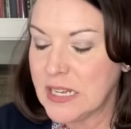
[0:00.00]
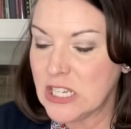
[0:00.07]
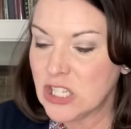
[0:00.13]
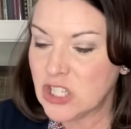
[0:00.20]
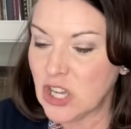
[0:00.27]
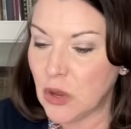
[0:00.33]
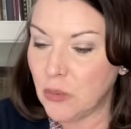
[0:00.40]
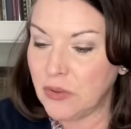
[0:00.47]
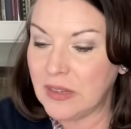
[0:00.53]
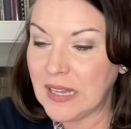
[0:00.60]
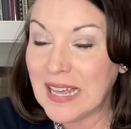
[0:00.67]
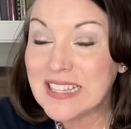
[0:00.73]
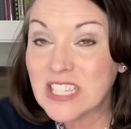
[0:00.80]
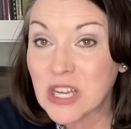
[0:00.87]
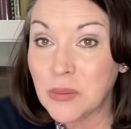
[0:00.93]
So
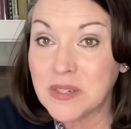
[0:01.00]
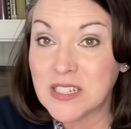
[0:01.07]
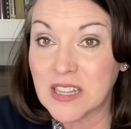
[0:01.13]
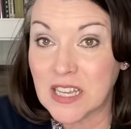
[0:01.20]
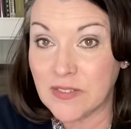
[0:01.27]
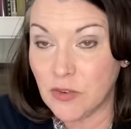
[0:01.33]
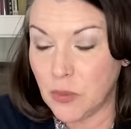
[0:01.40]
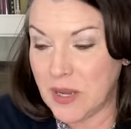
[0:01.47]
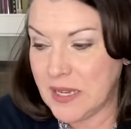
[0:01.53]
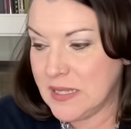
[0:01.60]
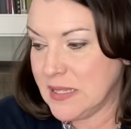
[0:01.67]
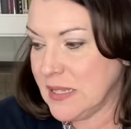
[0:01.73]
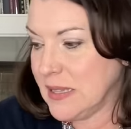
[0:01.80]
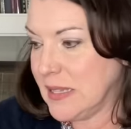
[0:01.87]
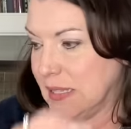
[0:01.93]
let's go into the
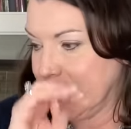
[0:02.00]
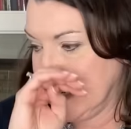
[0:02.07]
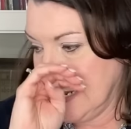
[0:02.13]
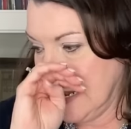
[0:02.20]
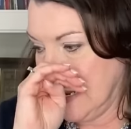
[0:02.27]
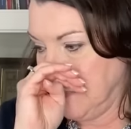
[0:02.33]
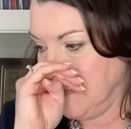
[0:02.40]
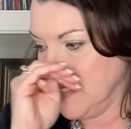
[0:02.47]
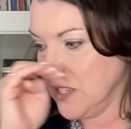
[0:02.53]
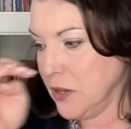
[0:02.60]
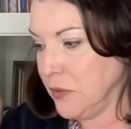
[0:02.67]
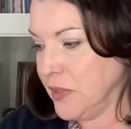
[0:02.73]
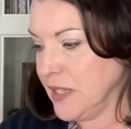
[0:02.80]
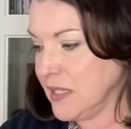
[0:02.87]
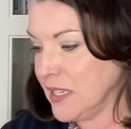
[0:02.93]
giveaways this time.
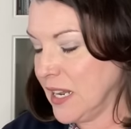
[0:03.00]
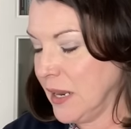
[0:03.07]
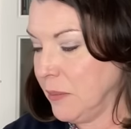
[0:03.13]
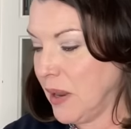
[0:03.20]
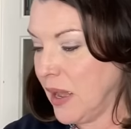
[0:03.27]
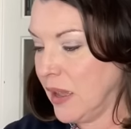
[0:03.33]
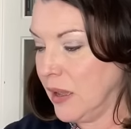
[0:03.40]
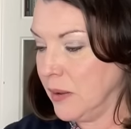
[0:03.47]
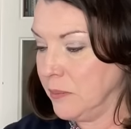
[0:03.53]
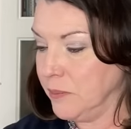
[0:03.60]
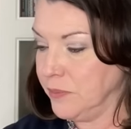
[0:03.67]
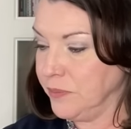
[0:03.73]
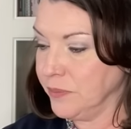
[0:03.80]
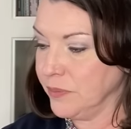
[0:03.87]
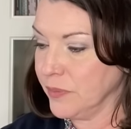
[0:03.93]
So this time
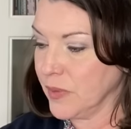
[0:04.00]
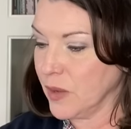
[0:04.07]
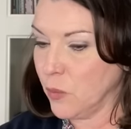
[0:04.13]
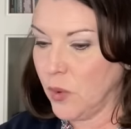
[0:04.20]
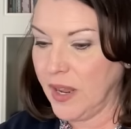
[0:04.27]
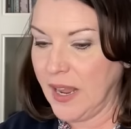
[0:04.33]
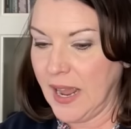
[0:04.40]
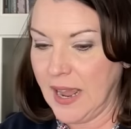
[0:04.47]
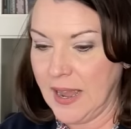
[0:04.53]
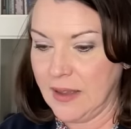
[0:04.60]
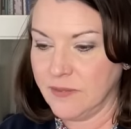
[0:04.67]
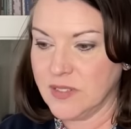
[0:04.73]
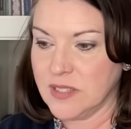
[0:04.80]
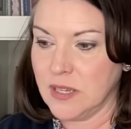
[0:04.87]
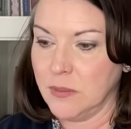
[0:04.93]
um, we
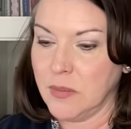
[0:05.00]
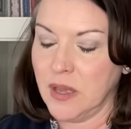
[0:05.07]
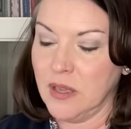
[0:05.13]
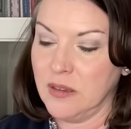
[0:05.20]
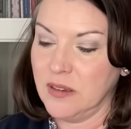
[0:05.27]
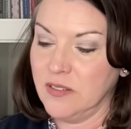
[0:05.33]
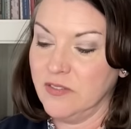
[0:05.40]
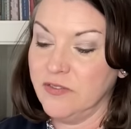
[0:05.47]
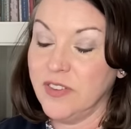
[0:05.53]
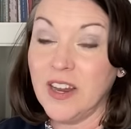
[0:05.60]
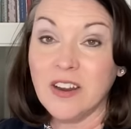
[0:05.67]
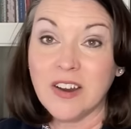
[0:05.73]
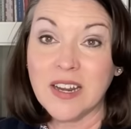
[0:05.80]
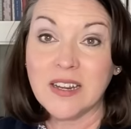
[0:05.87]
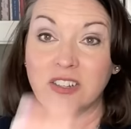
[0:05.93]
have some
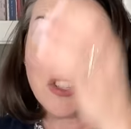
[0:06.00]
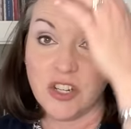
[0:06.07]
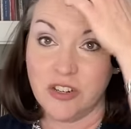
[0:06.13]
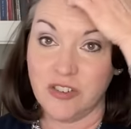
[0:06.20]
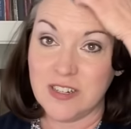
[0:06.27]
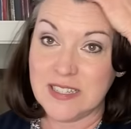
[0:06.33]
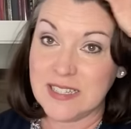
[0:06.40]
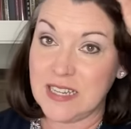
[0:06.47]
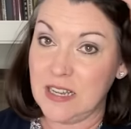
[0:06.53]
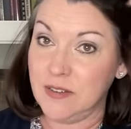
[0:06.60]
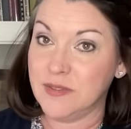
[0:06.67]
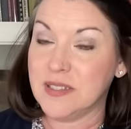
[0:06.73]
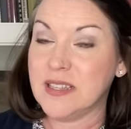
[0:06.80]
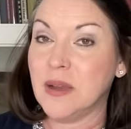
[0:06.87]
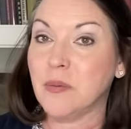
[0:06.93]
very generous
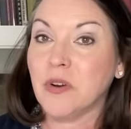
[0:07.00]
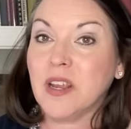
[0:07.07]
gifts that were